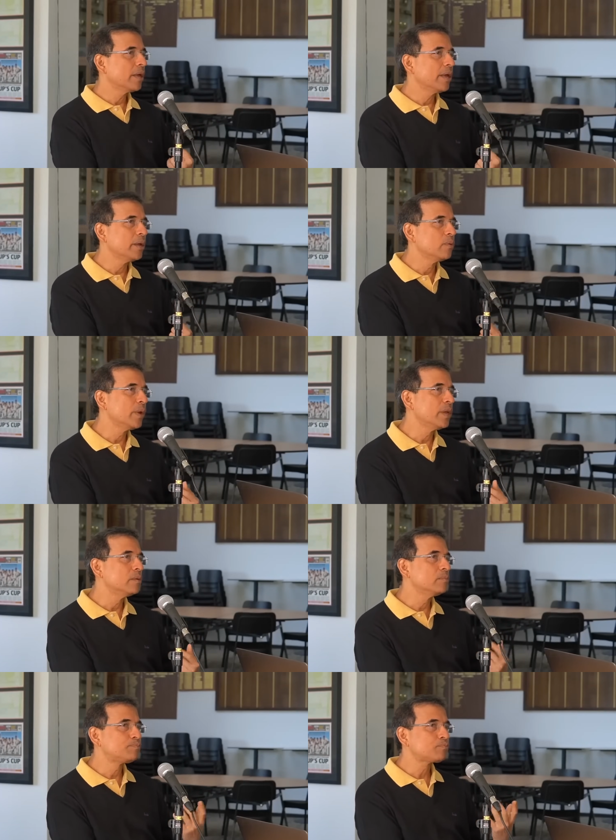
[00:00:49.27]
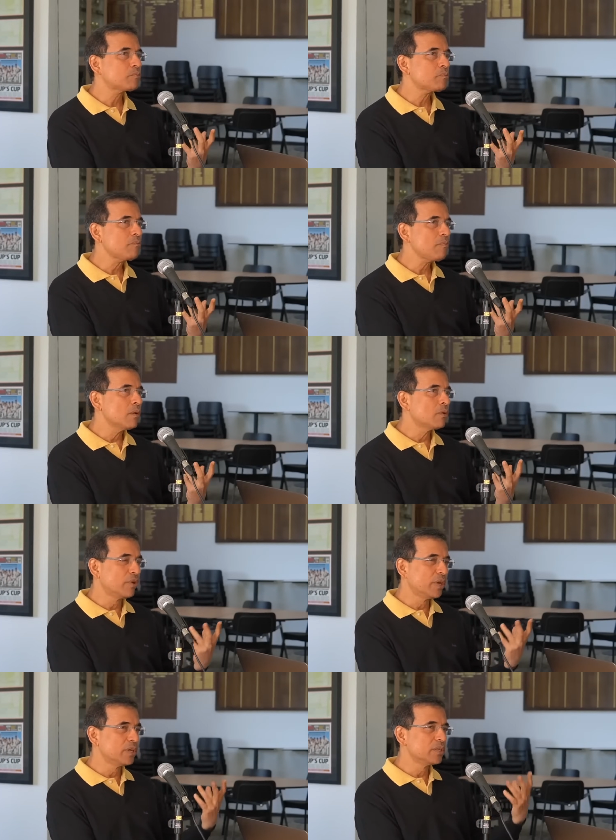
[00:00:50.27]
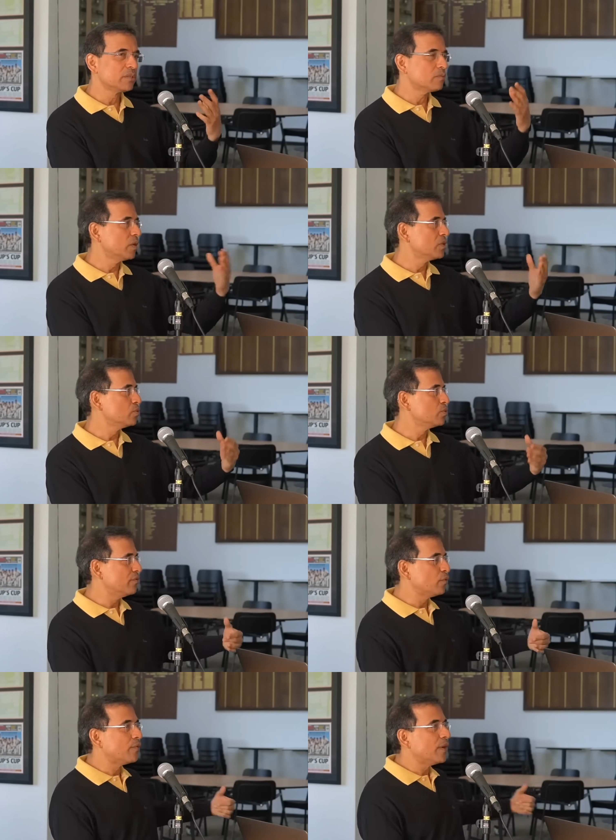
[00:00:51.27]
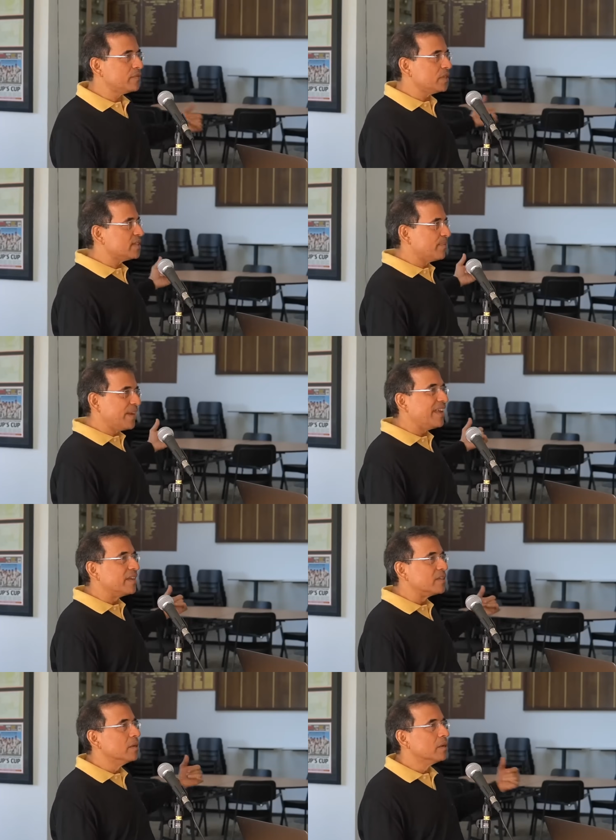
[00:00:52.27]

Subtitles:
And when cricket is 1, 2, 3, 4, 5, 6, 7, 8,